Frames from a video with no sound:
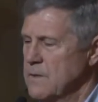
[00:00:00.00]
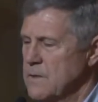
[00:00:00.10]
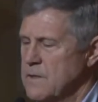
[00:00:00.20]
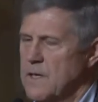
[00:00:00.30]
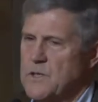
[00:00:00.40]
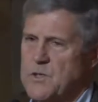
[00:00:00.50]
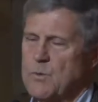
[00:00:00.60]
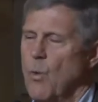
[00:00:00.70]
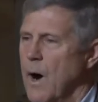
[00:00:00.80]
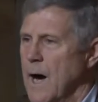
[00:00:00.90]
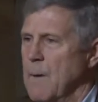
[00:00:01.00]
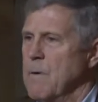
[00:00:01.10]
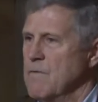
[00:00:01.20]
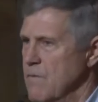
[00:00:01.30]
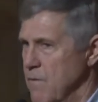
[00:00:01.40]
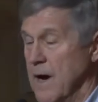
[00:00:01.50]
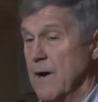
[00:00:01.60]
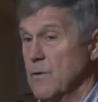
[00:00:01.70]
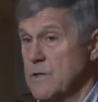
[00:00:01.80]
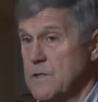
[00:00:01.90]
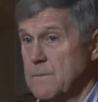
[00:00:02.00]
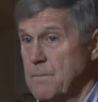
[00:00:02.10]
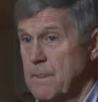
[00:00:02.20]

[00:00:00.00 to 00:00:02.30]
to take a swab of the virus